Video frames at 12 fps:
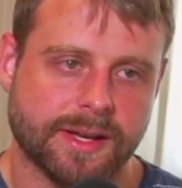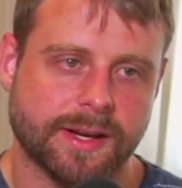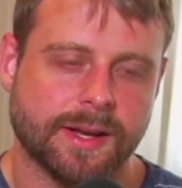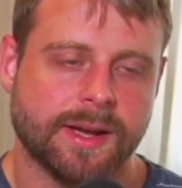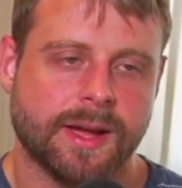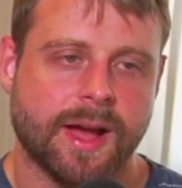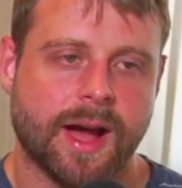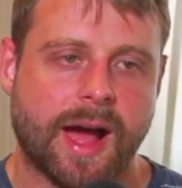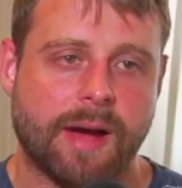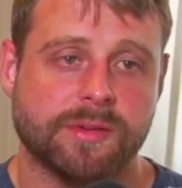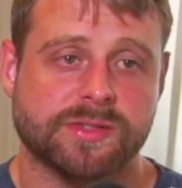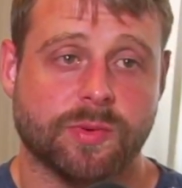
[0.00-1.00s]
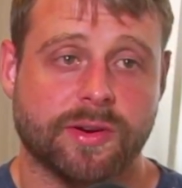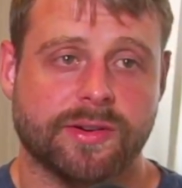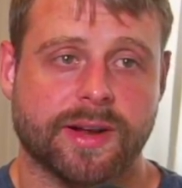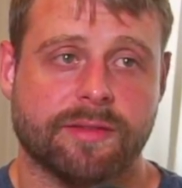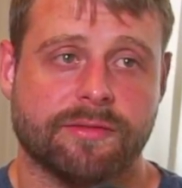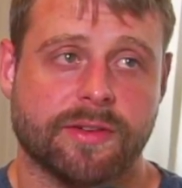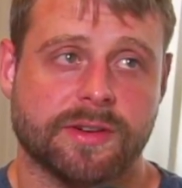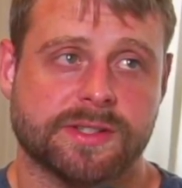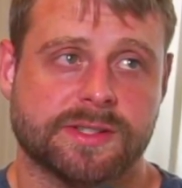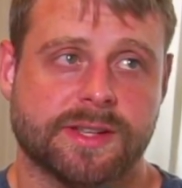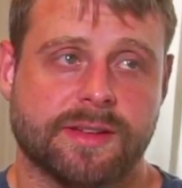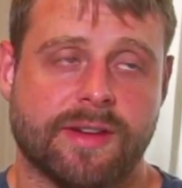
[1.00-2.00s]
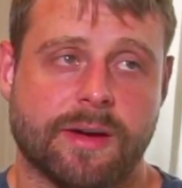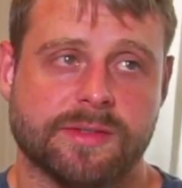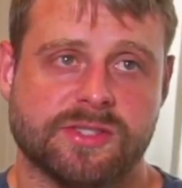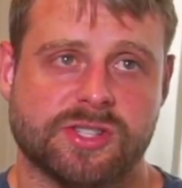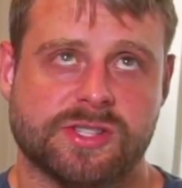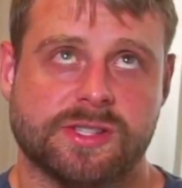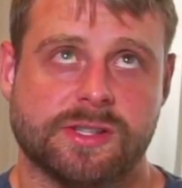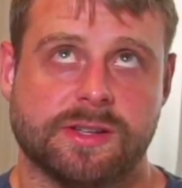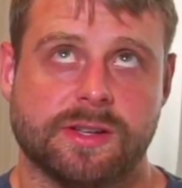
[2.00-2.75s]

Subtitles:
And I was wondering at first if I was just